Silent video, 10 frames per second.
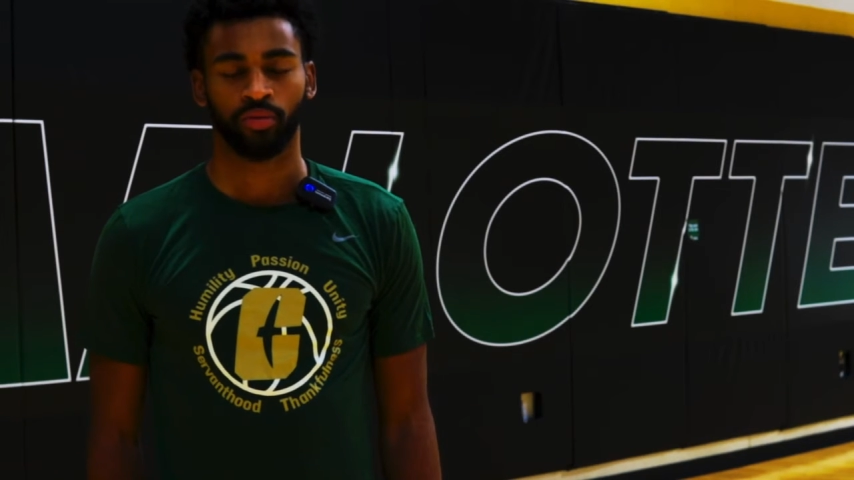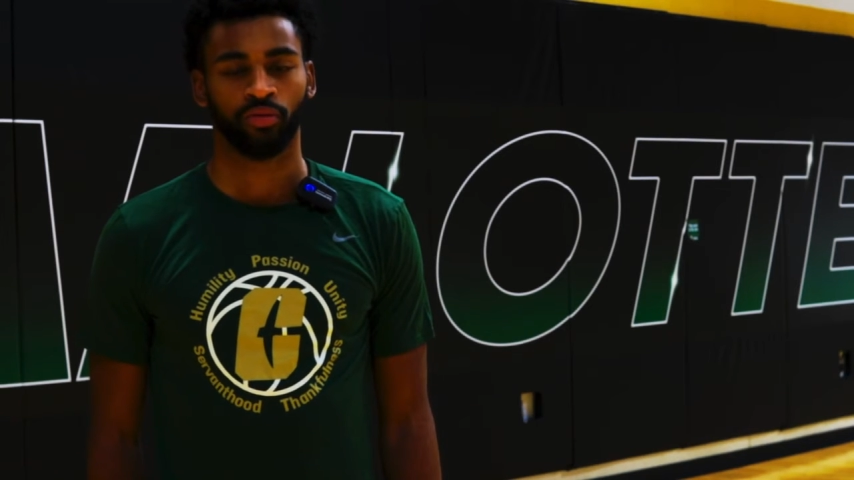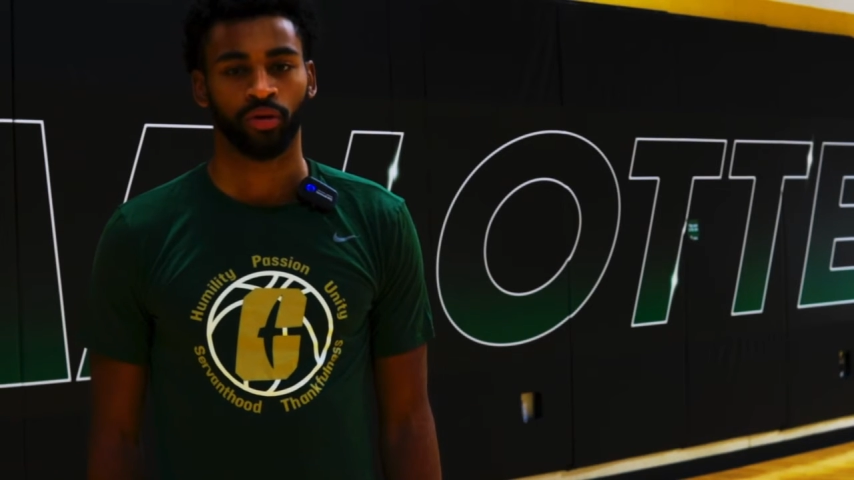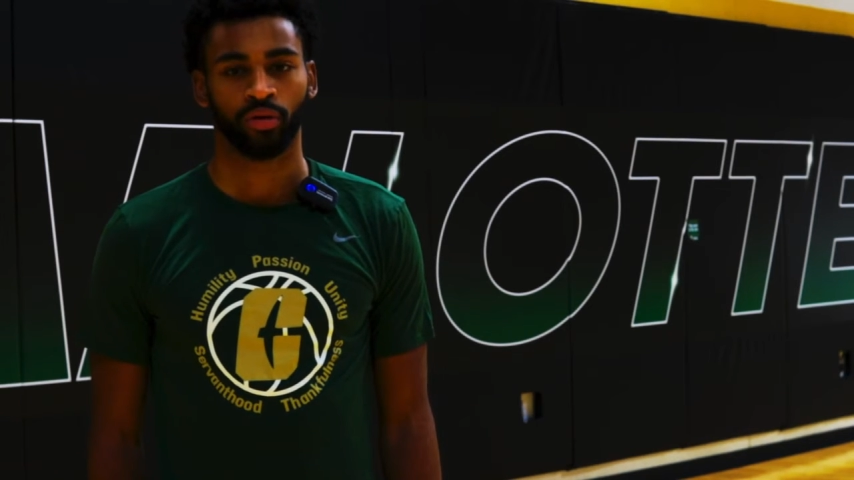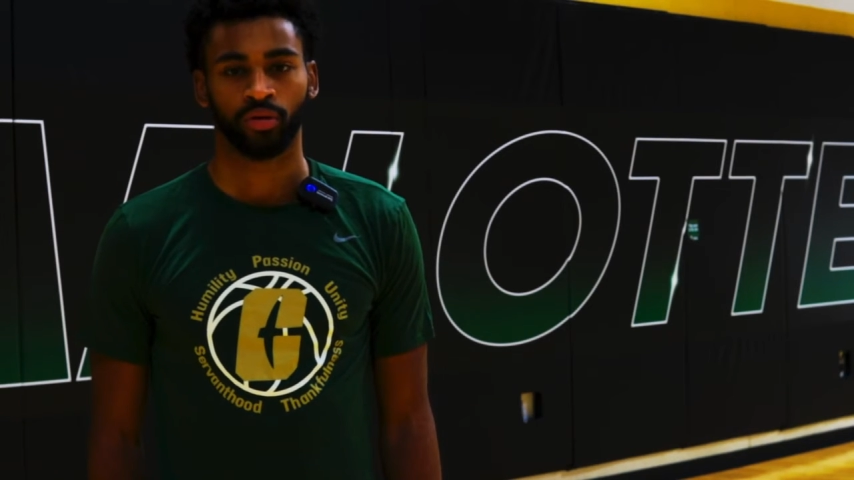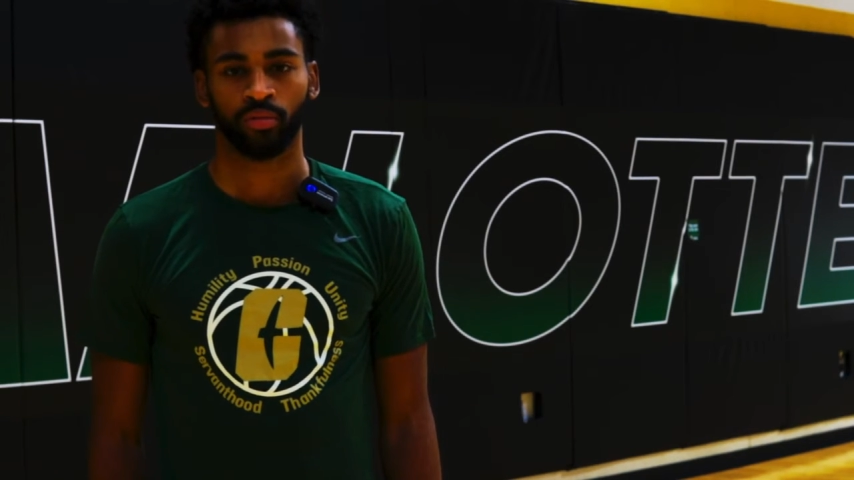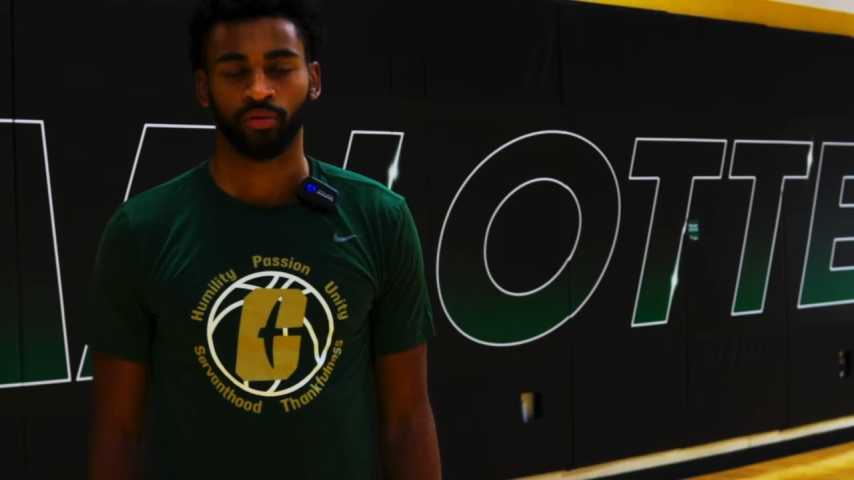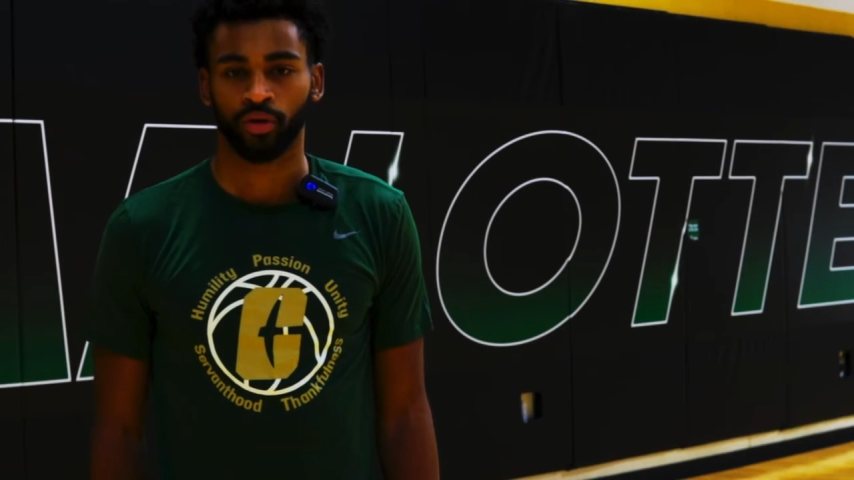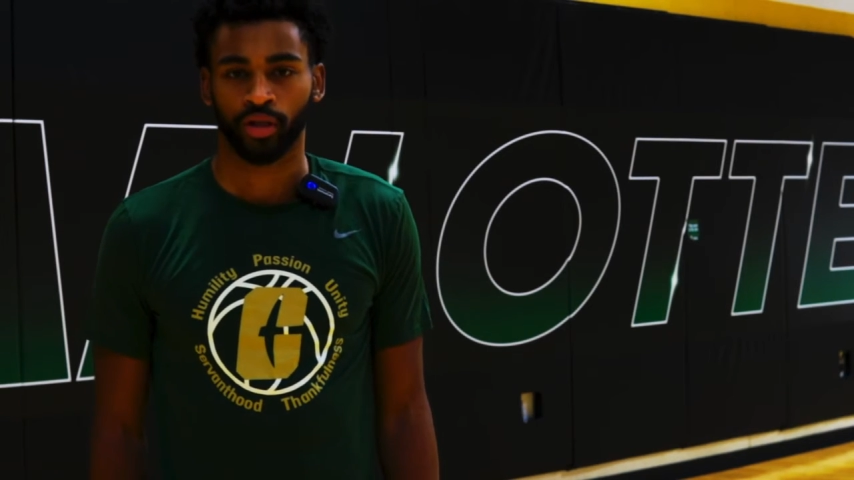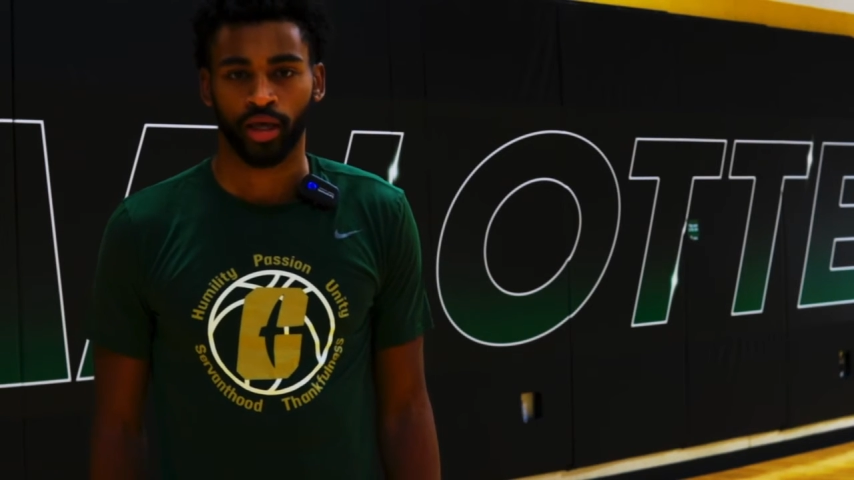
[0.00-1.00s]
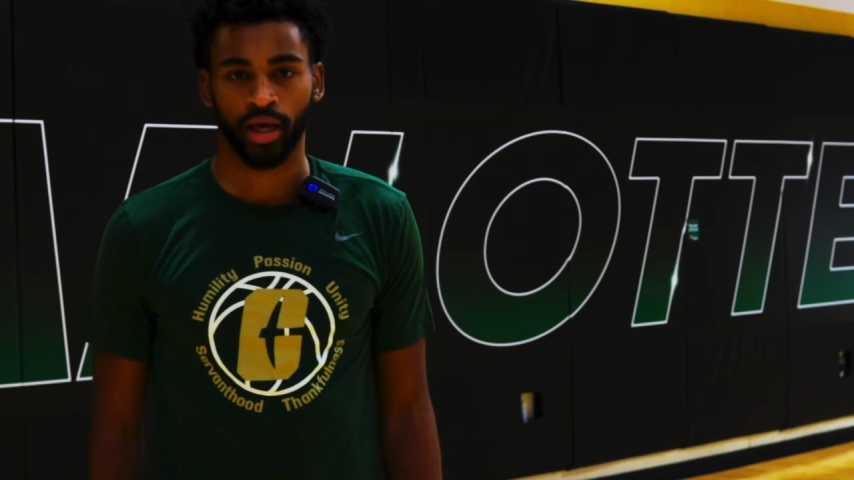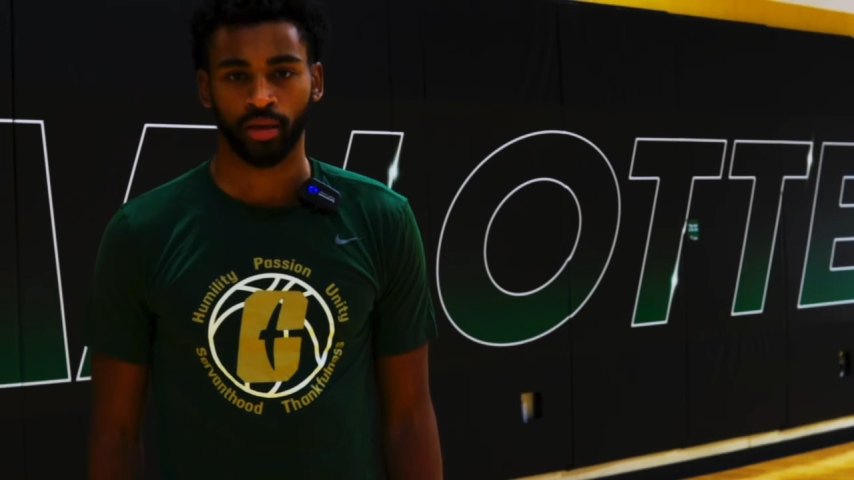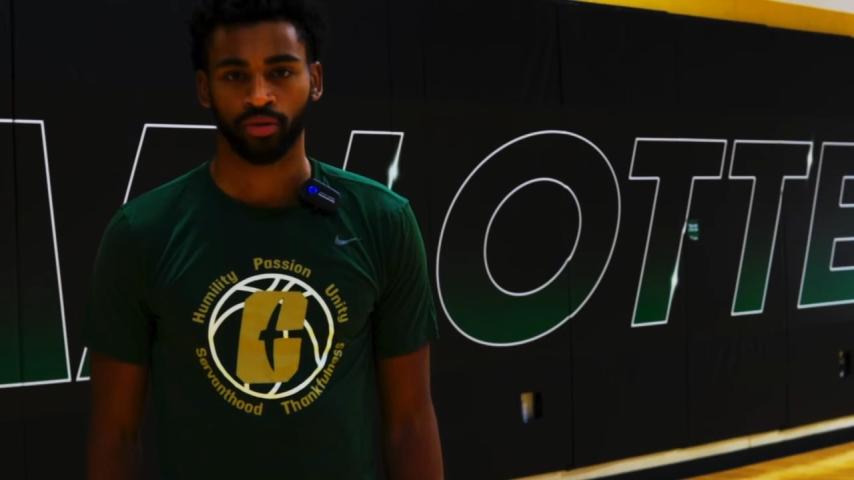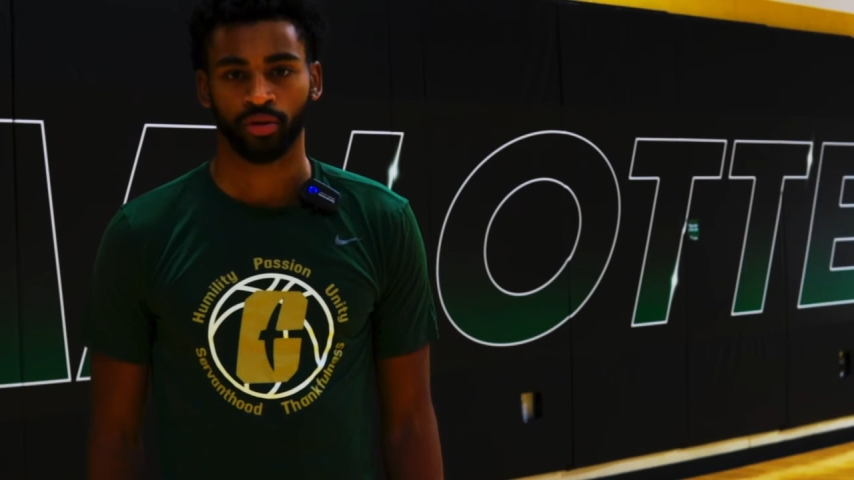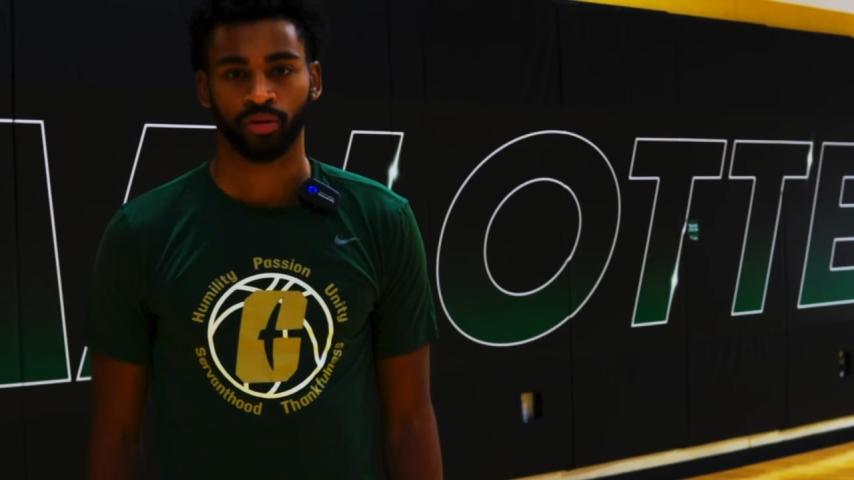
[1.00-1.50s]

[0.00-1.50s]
before the games,